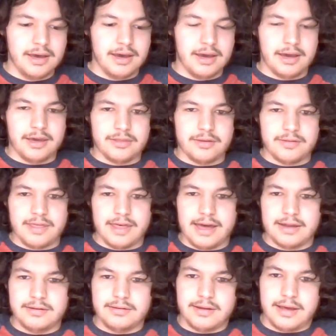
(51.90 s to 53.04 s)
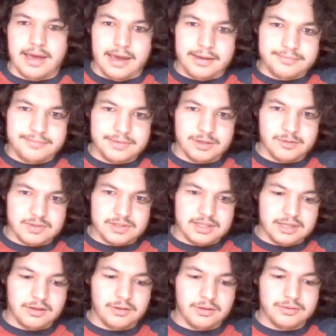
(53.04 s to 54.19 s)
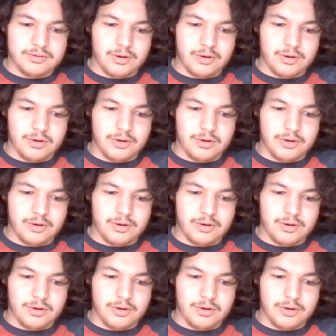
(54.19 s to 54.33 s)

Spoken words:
Either that A, he was killed,